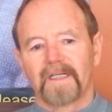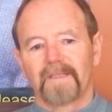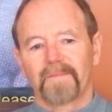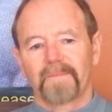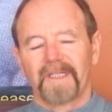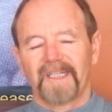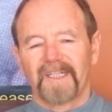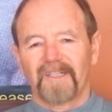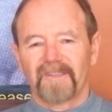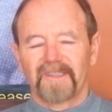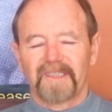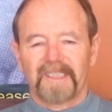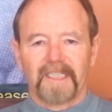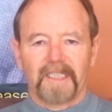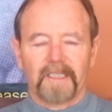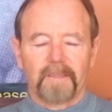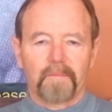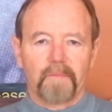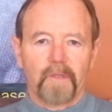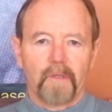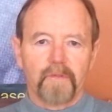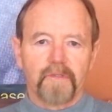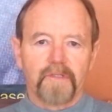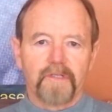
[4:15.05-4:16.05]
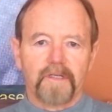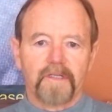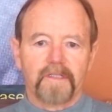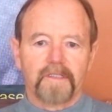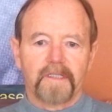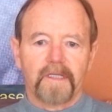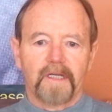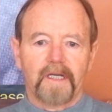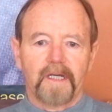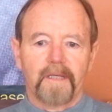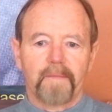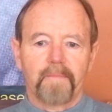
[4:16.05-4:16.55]
I'm irritated most of
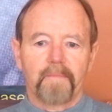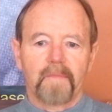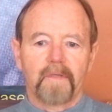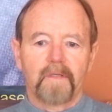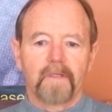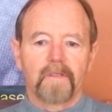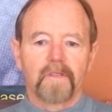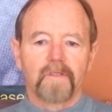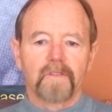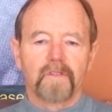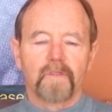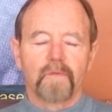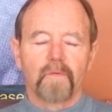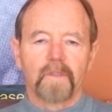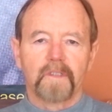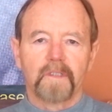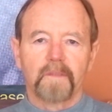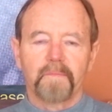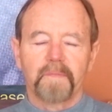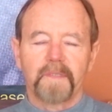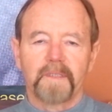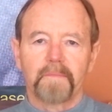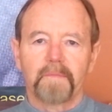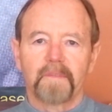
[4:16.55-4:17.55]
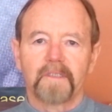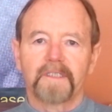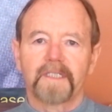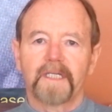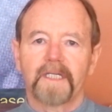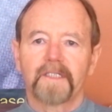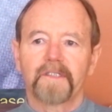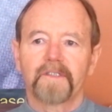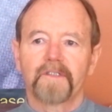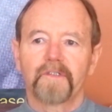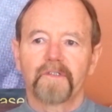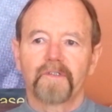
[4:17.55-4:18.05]
the time. So what do people
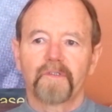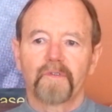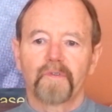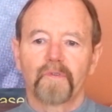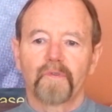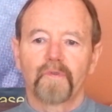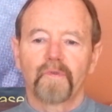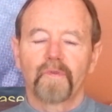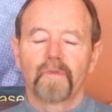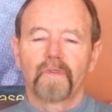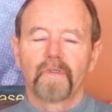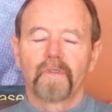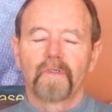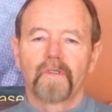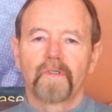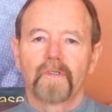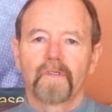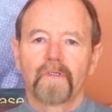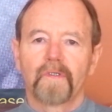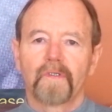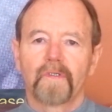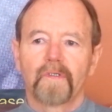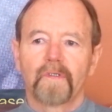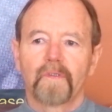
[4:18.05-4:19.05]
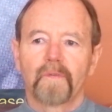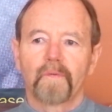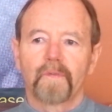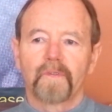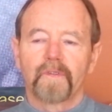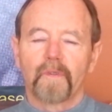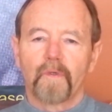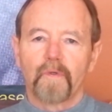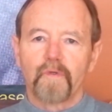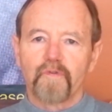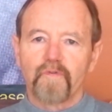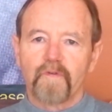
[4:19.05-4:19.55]
tend to do
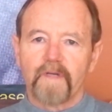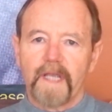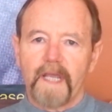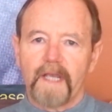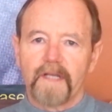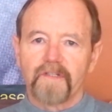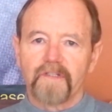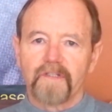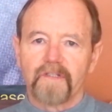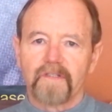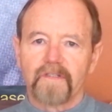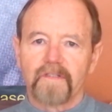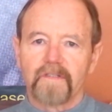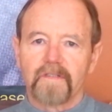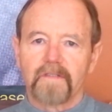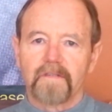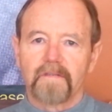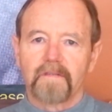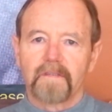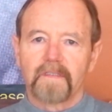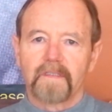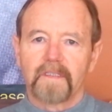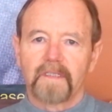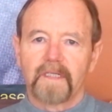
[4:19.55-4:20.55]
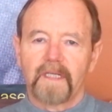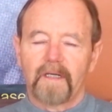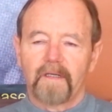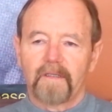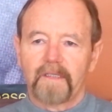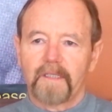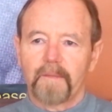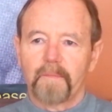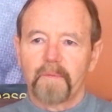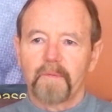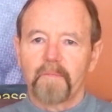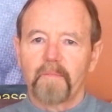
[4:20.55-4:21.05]
with those reactions? Now
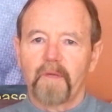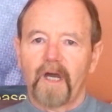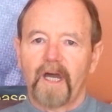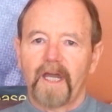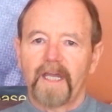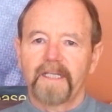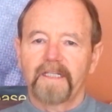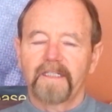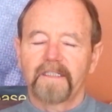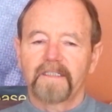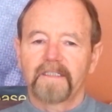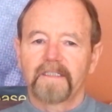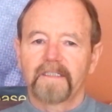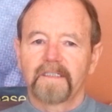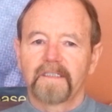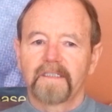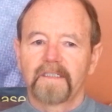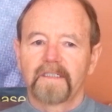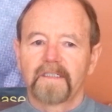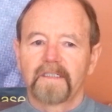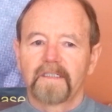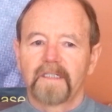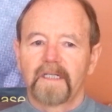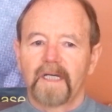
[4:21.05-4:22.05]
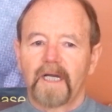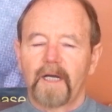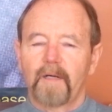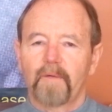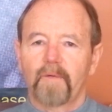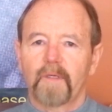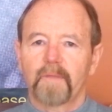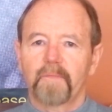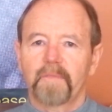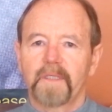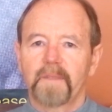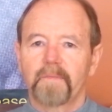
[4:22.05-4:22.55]
keep in mind, I
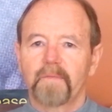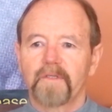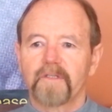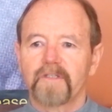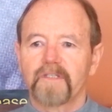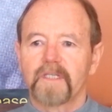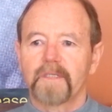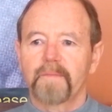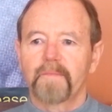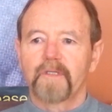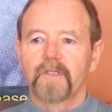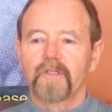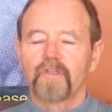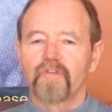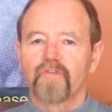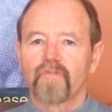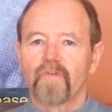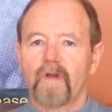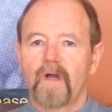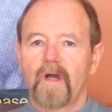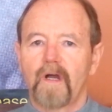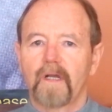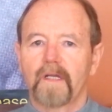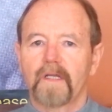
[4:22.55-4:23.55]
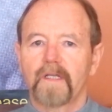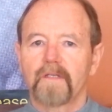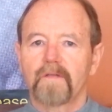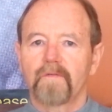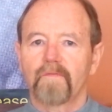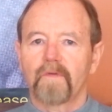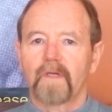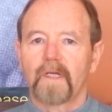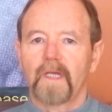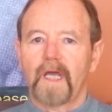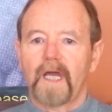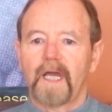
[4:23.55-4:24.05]
want people to see me as strong
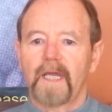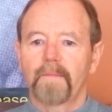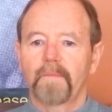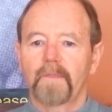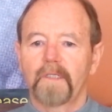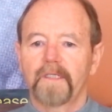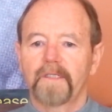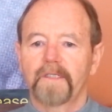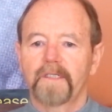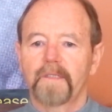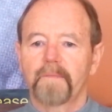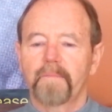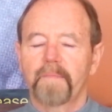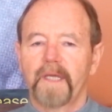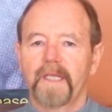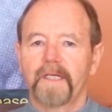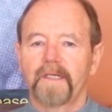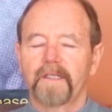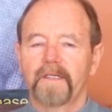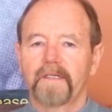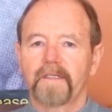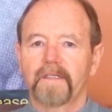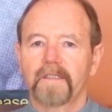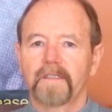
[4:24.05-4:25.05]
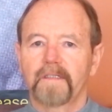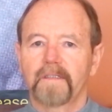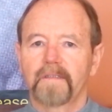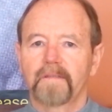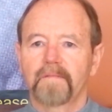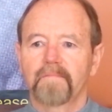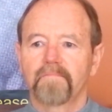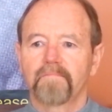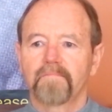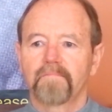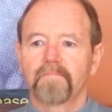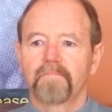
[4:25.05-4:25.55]
and reliable and dependent,
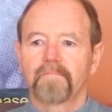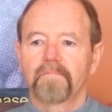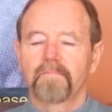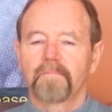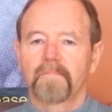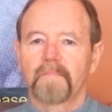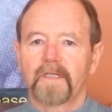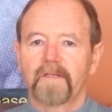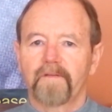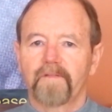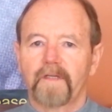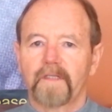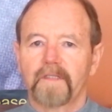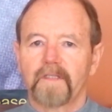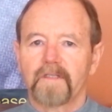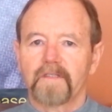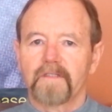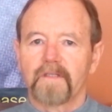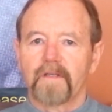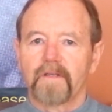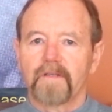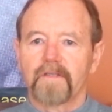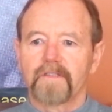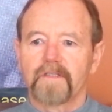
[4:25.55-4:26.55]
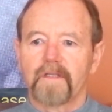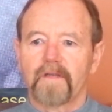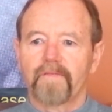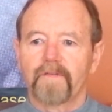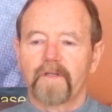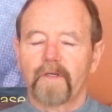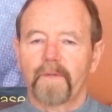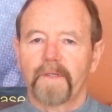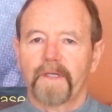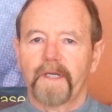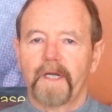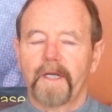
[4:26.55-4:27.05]
but I've got this other stuff
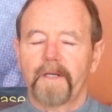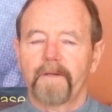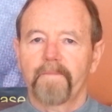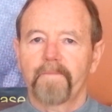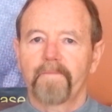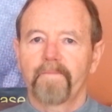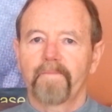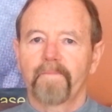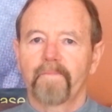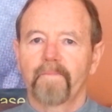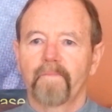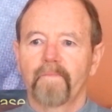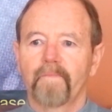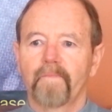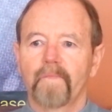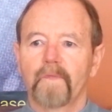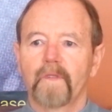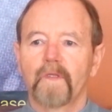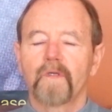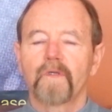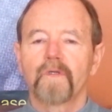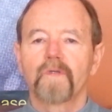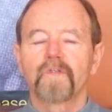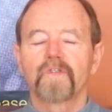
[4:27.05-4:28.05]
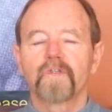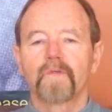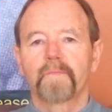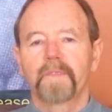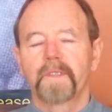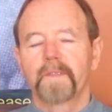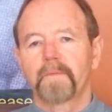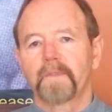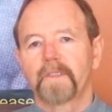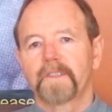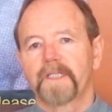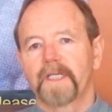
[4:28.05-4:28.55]
going on. So
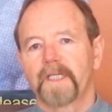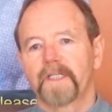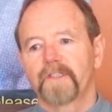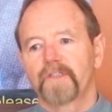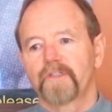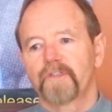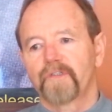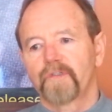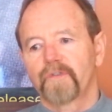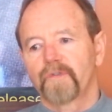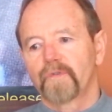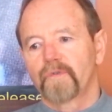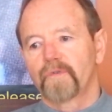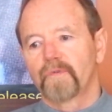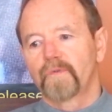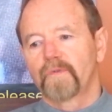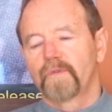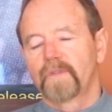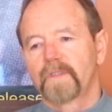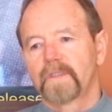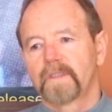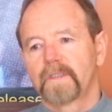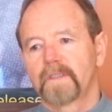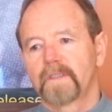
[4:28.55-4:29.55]
people tend to do,